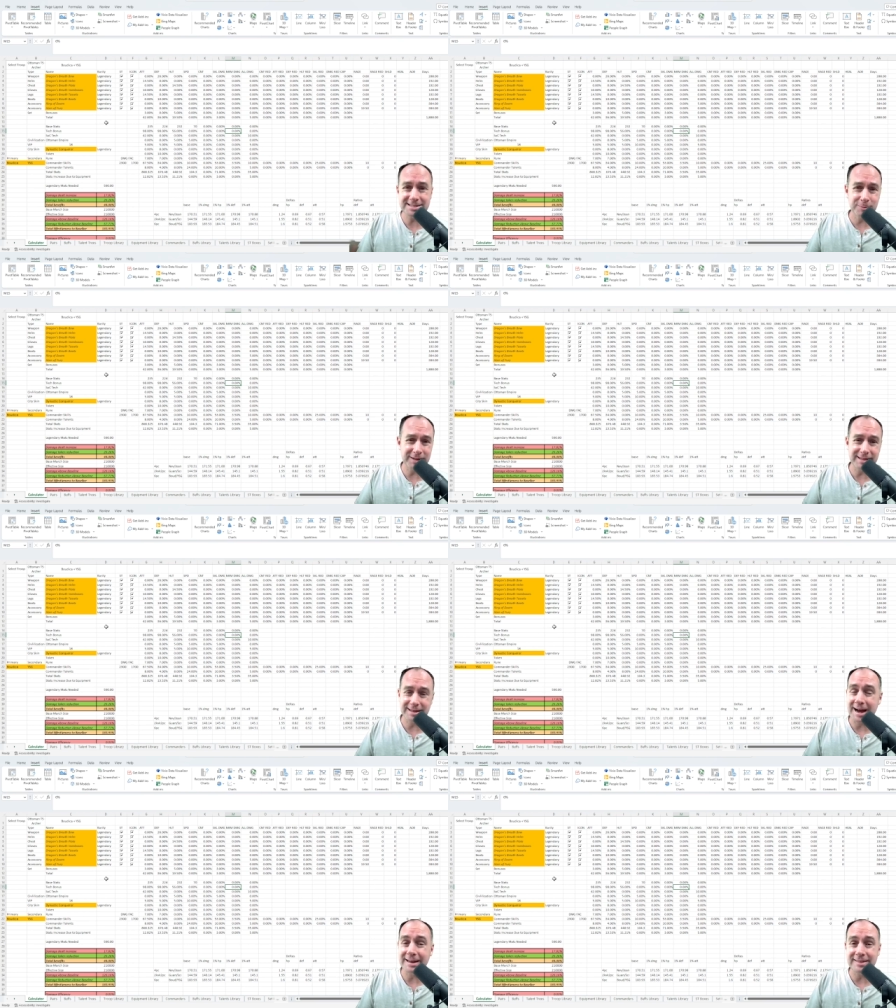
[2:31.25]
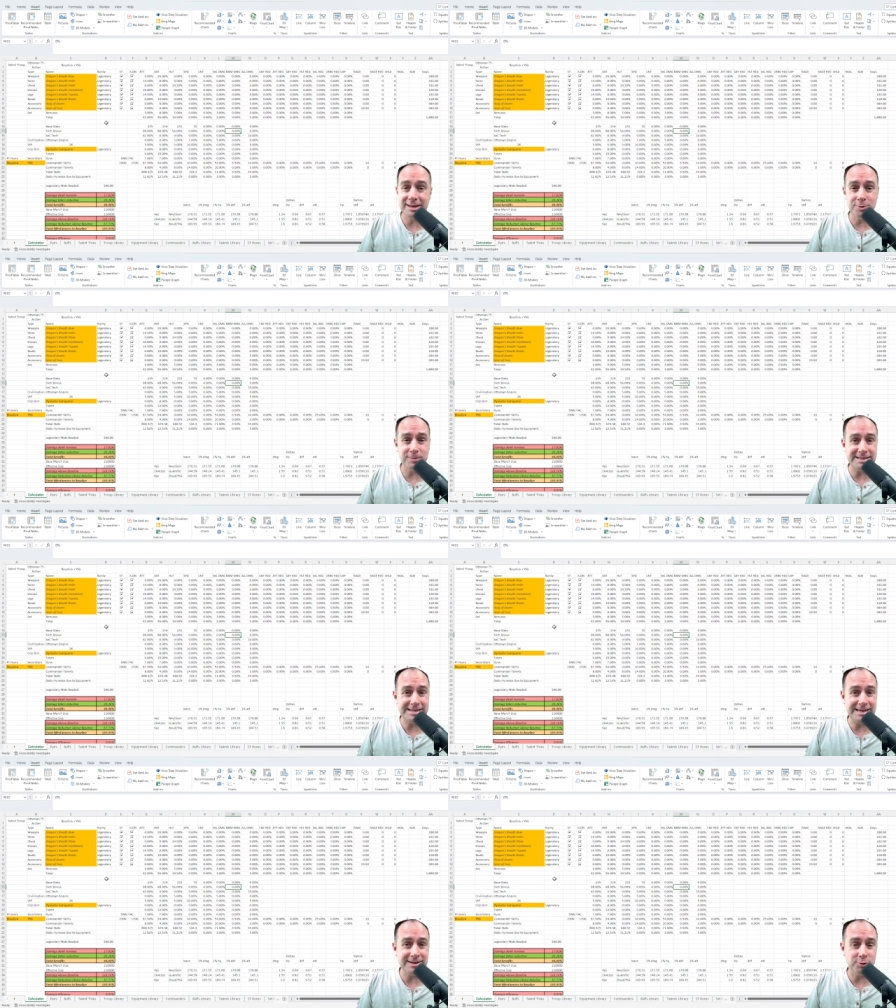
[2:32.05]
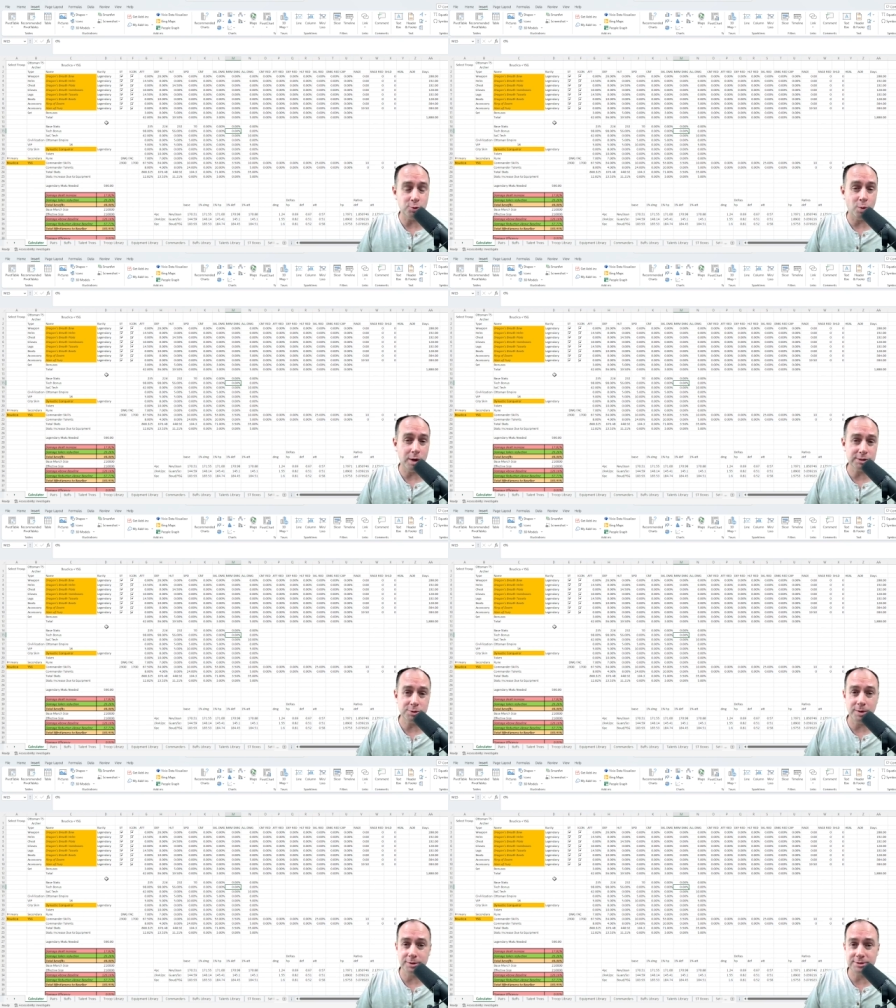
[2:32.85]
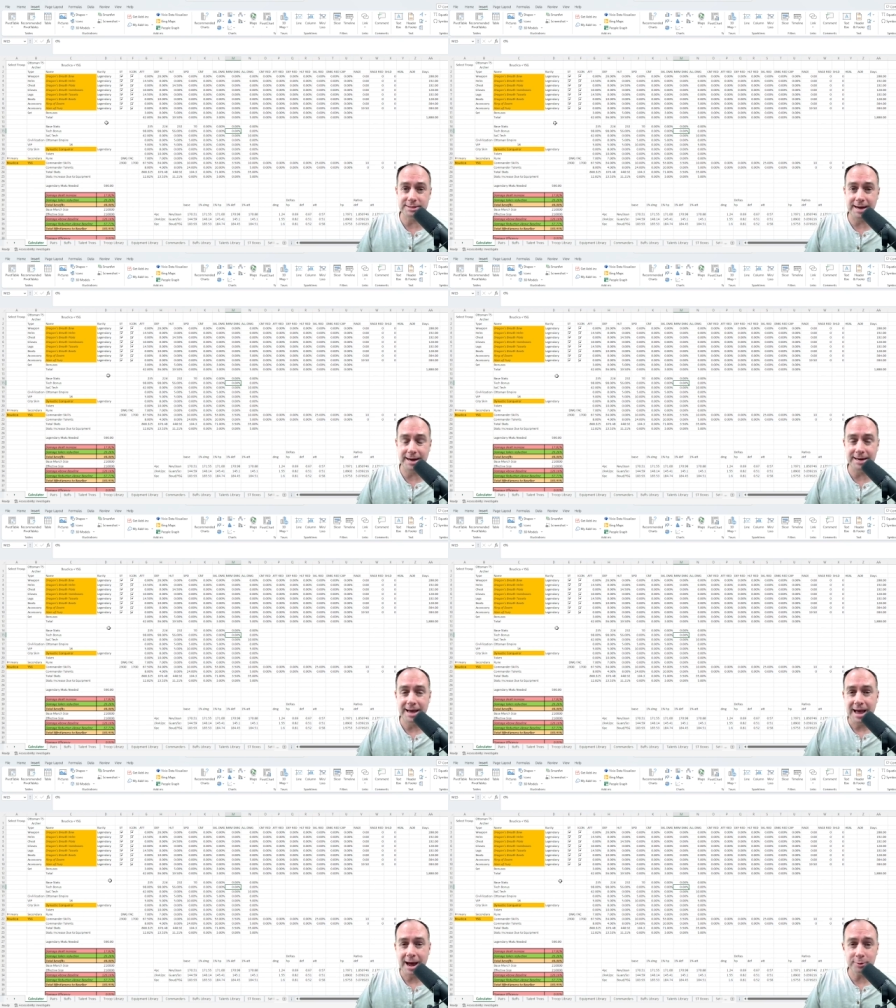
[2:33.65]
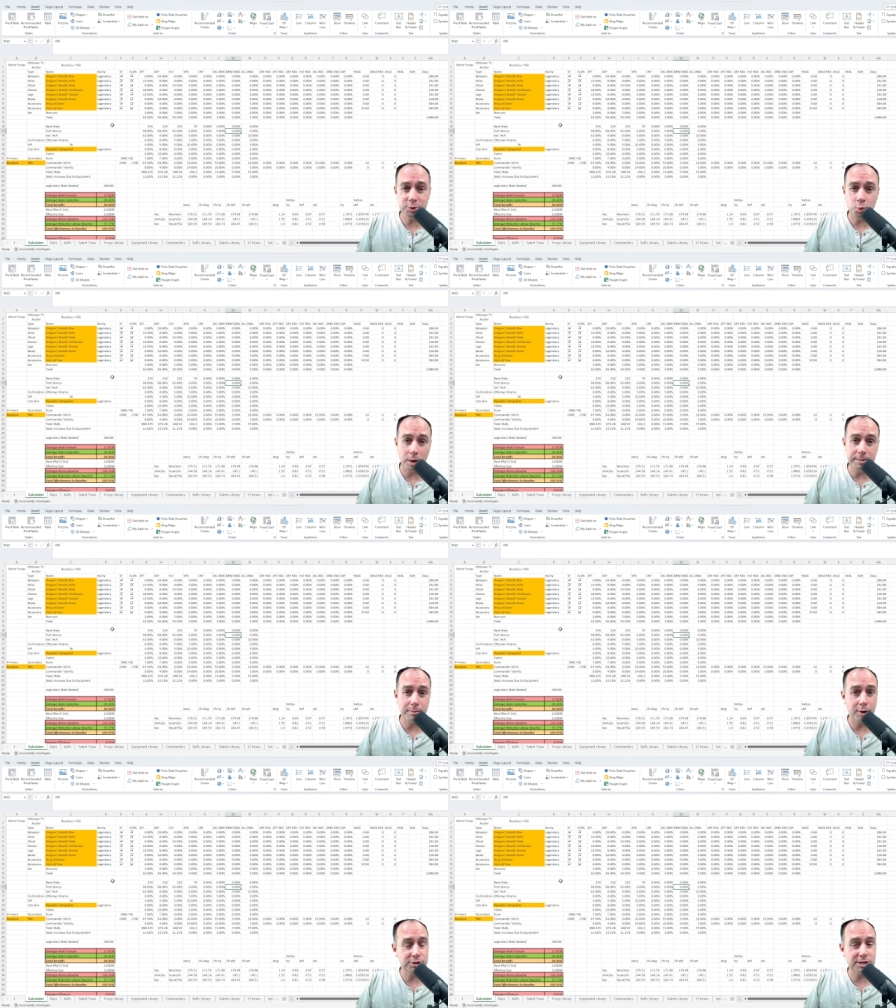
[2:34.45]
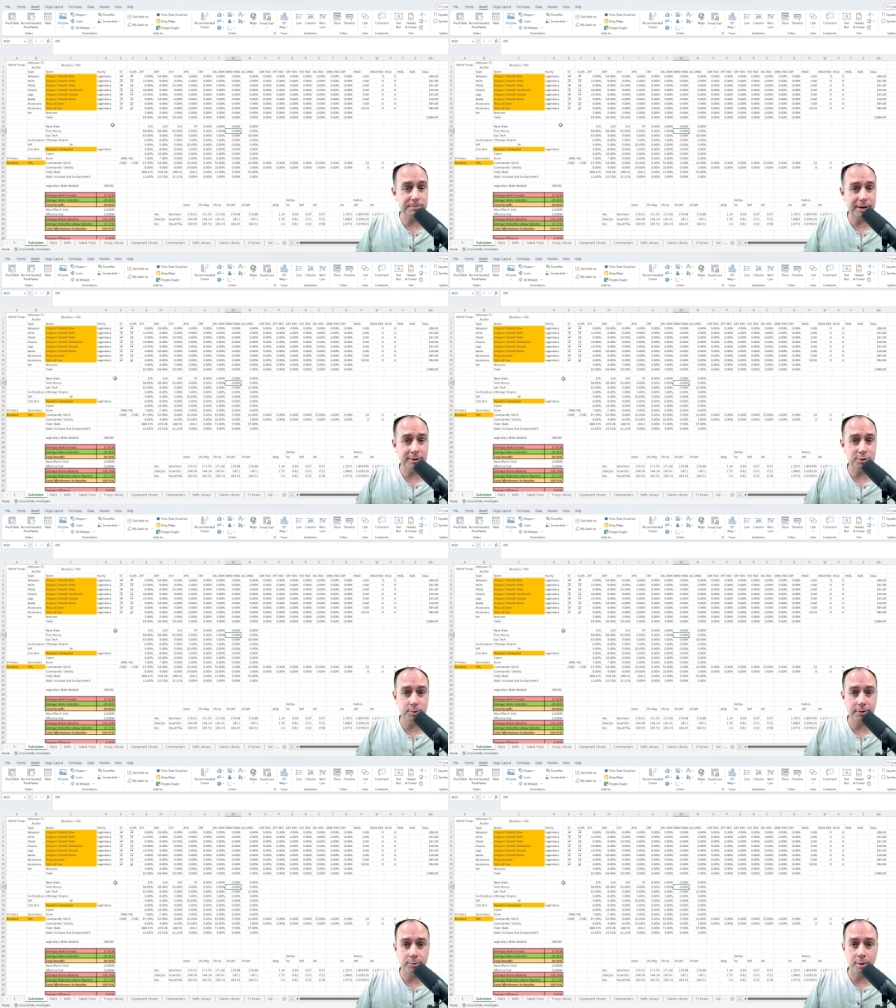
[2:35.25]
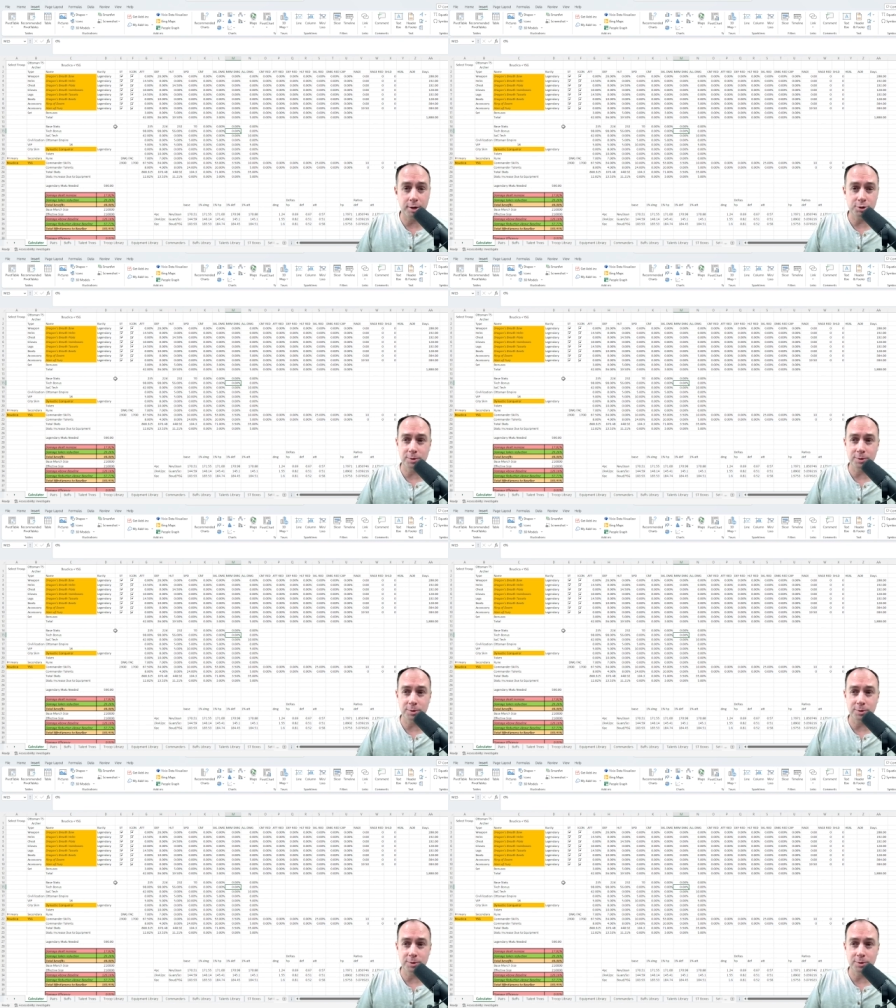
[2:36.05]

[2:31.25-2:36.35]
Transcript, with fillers: this is really the kind of thing you need if you want to understand how does one march compare to another another march,